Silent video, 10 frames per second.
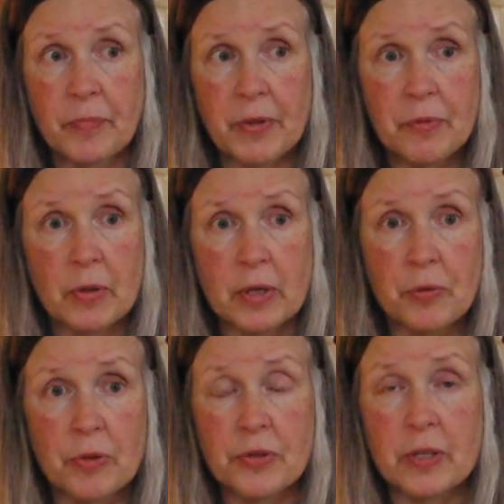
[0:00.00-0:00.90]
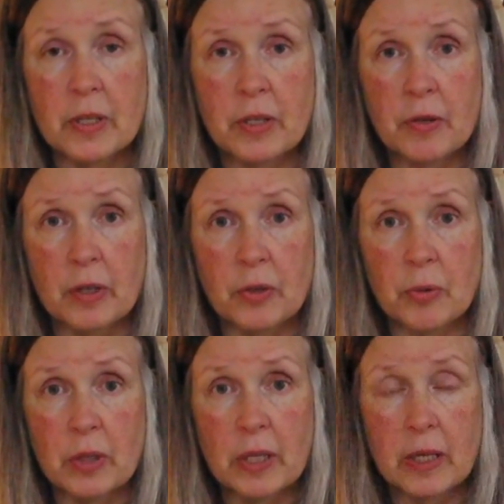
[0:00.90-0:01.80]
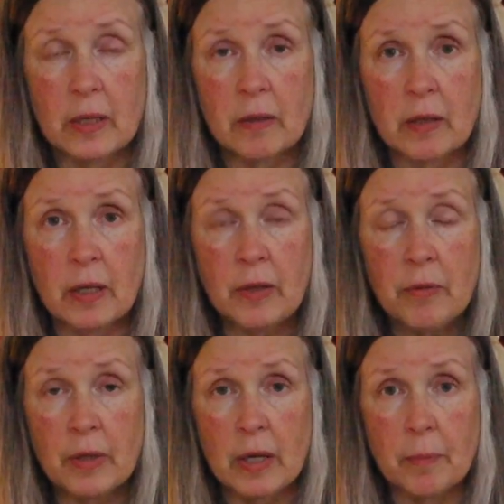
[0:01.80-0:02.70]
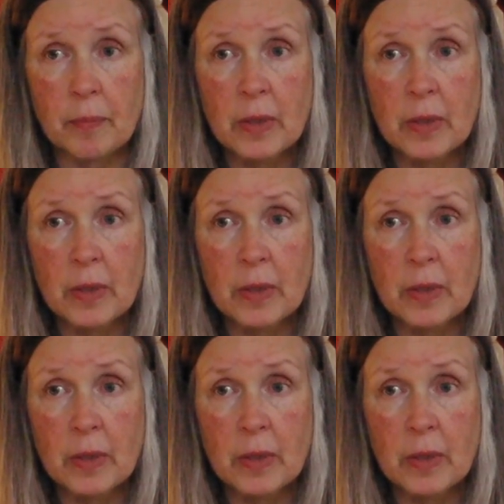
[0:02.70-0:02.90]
if you're interested, and you can do it again another time.